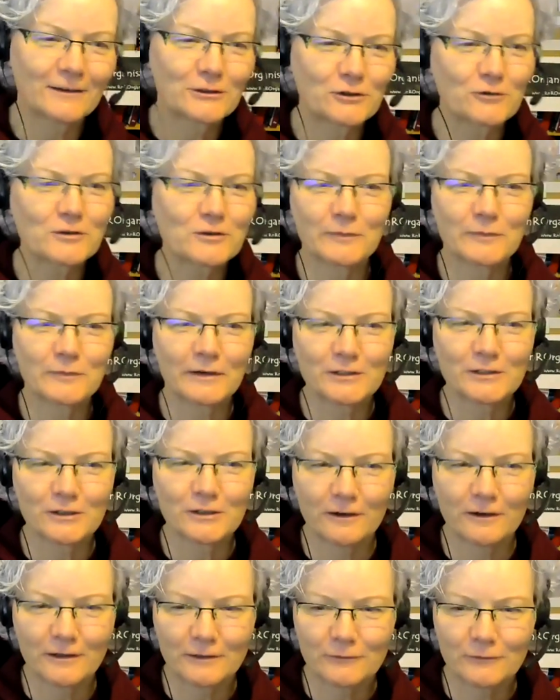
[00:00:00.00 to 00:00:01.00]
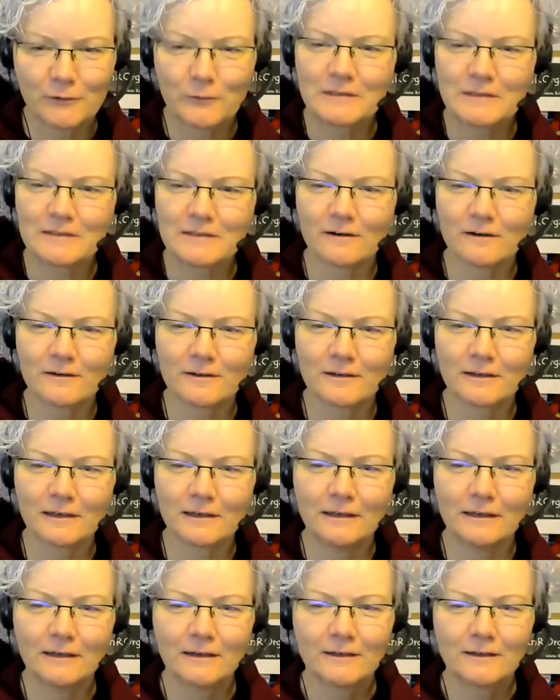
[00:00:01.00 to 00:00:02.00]
chosen by John when we
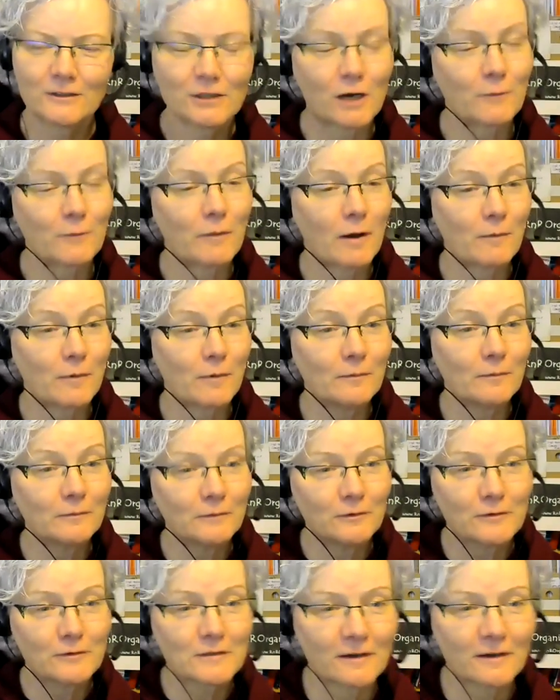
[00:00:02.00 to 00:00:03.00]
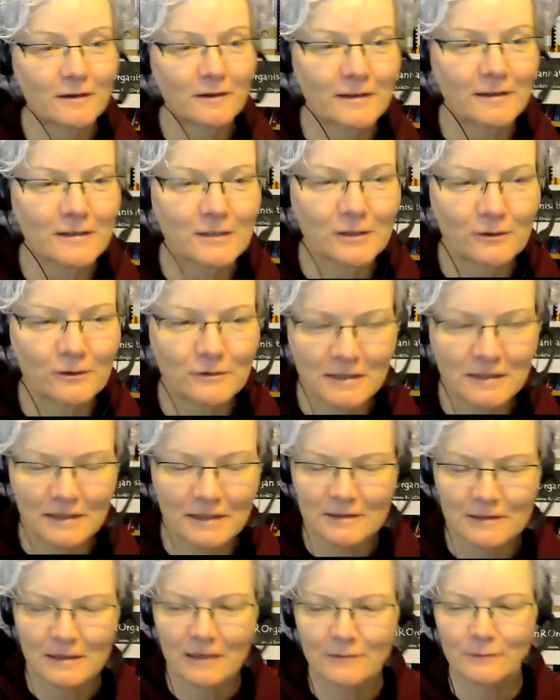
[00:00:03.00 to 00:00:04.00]
started John Popham, who started the show, as I
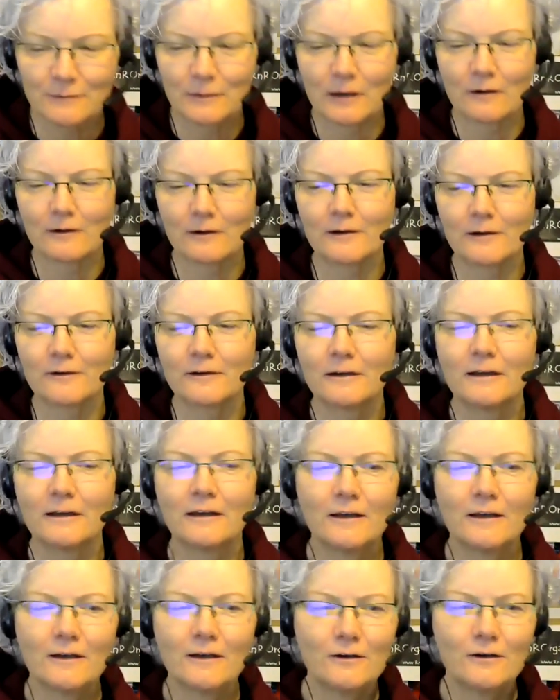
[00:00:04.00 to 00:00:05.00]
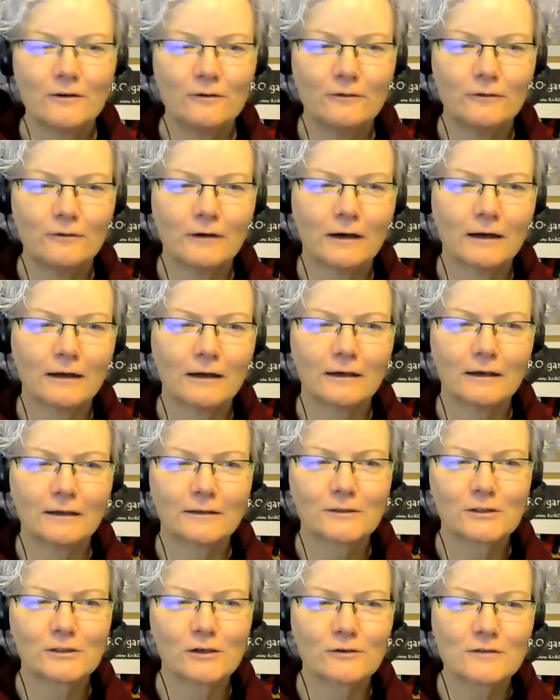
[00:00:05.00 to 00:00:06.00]
said earlier, who
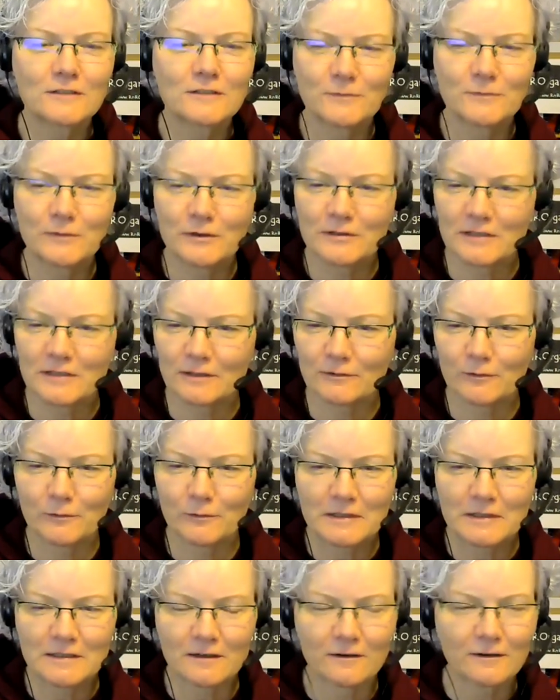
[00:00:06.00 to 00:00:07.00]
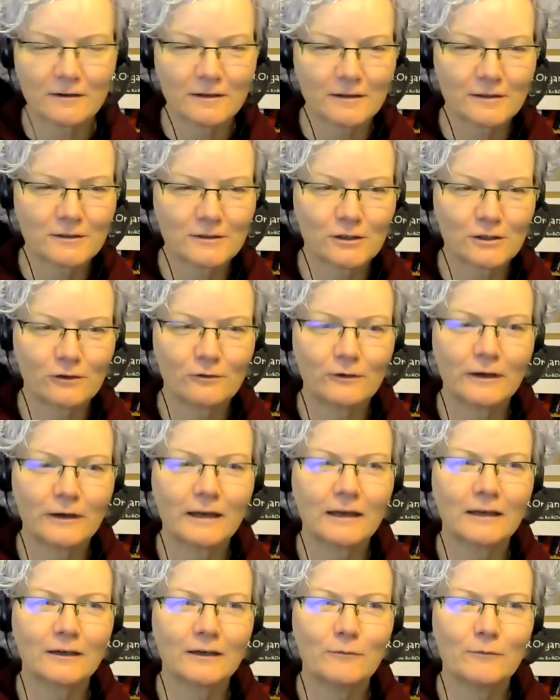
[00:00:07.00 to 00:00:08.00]
chose the music when we started the show
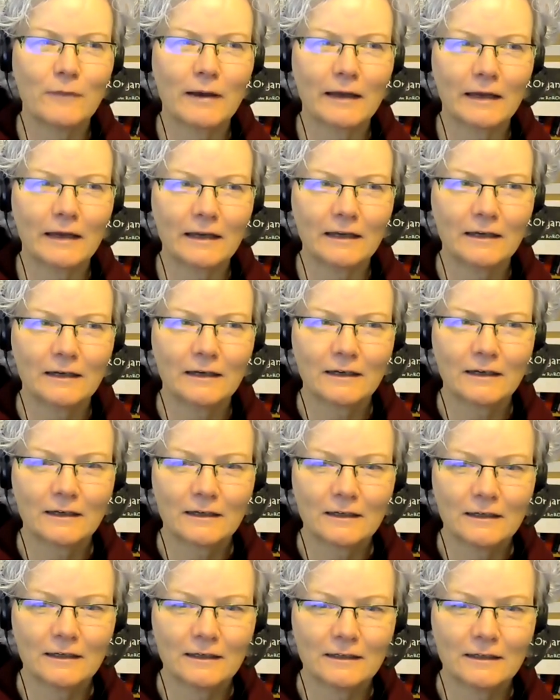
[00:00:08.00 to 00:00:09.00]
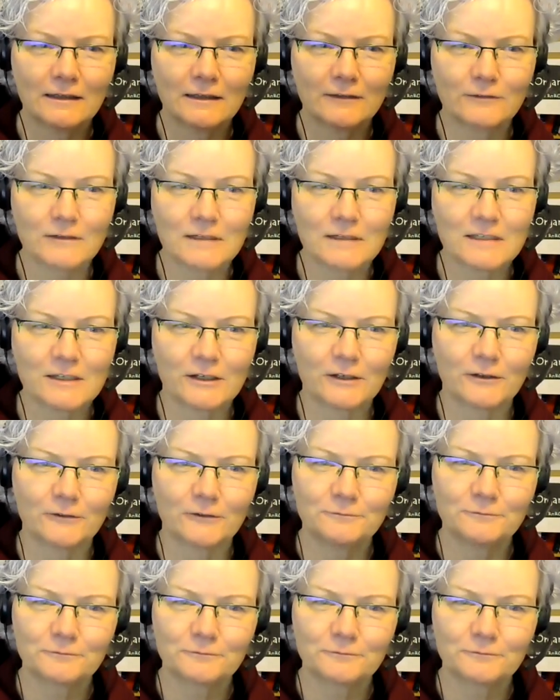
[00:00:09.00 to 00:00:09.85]
in May of this year.